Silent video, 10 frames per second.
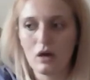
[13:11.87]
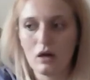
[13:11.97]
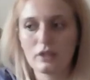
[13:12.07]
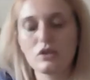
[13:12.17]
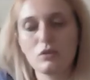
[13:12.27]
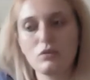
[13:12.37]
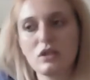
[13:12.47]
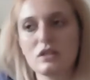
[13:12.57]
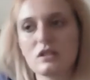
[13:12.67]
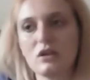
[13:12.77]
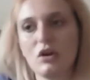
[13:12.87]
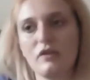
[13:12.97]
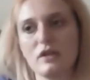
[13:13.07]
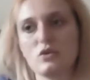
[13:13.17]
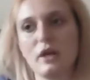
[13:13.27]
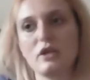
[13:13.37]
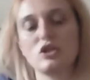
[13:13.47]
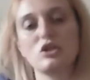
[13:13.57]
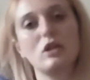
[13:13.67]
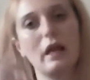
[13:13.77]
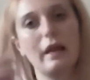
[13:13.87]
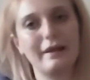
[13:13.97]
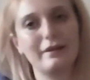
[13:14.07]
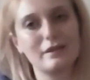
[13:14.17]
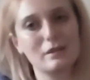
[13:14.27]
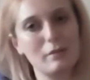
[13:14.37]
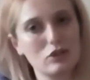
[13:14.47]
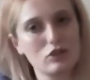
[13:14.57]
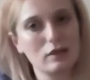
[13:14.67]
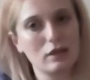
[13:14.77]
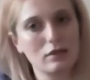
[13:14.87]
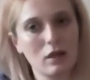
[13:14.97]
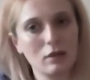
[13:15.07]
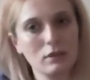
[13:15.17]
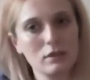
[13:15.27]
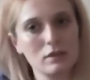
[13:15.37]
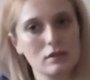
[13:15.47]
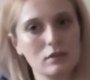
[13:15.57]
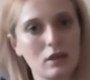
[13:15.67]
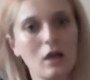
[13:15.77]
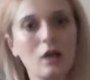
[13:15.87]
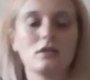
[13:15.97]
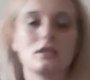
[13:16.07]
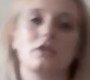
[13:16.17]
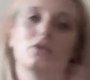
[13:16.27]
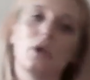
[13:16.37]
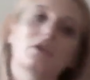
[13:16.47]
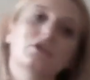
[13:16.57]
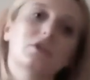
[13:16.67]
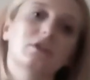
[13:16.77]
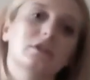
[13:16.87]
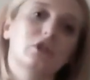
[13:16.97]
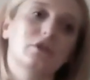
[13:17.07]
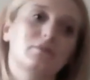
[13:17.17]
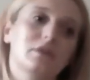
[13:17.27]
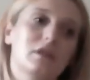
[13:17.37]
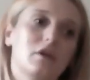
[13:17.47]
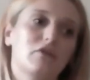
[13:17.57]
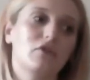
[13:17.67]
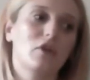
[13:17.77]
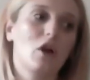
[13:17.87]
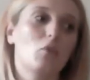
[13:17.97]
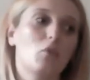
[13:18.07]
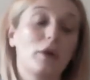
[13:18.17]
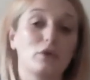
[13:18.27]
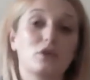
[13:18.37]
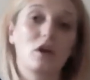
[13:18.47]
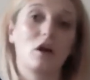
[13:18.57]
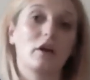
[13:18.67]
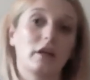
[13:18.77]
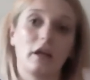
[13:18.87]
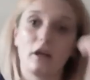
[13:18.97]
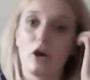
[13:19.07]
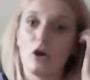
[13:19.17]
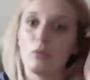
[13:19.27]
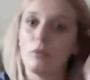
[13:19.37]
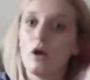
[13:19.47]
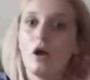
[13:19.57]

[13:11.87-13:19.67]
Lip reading: I don't think there's a lot of education in dementia and Alzheimer's. There's education in terms of when you start in a care home,